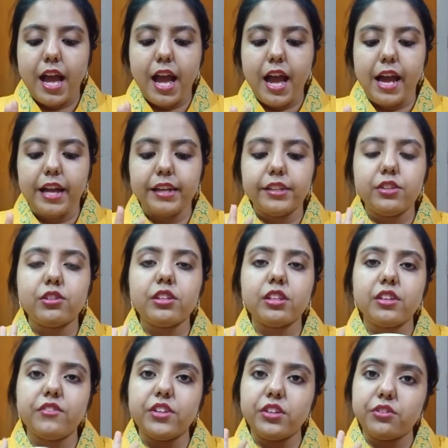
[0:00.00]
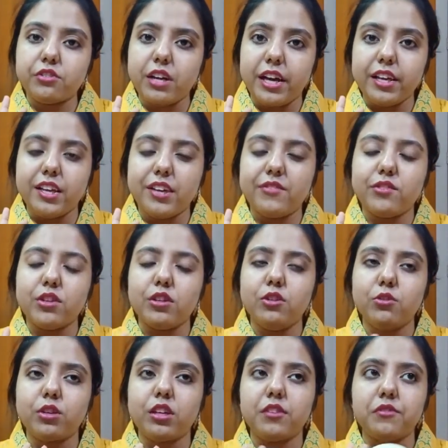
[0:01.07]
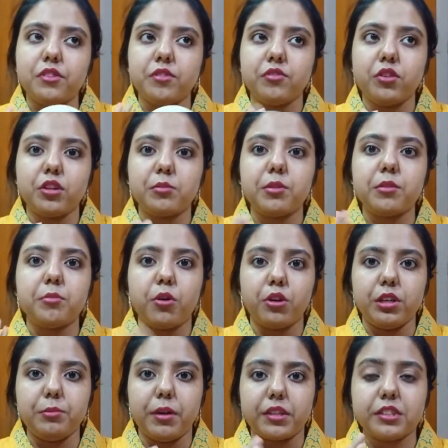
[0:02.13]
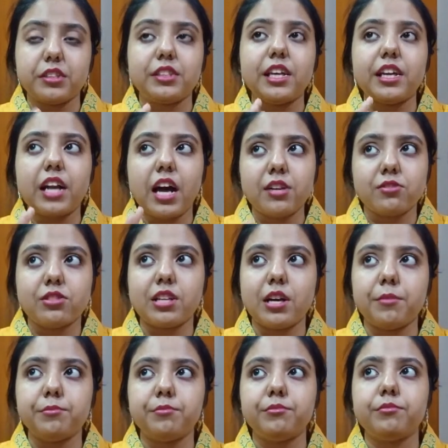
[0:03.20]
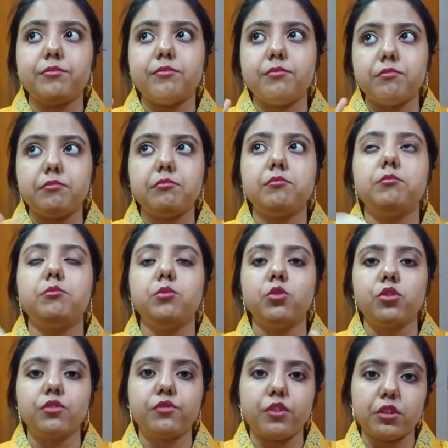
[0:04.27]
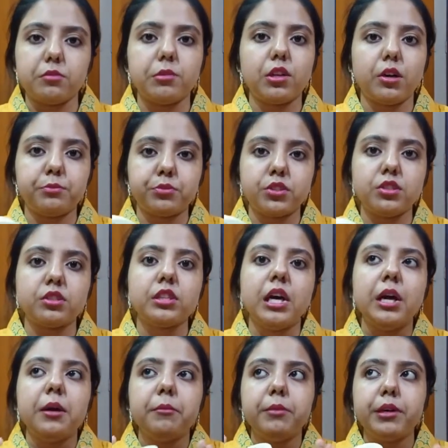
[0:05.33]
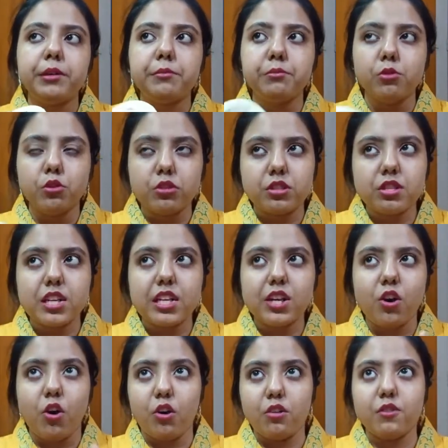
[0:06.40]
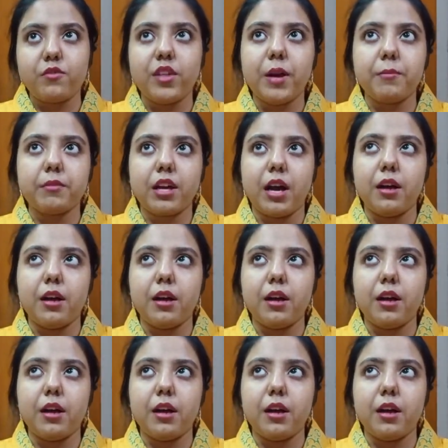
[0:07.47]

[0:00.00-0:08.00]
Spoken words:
And you can give it a try if you're looking for affordable body butters. There are some more affordable options, but mostly all of them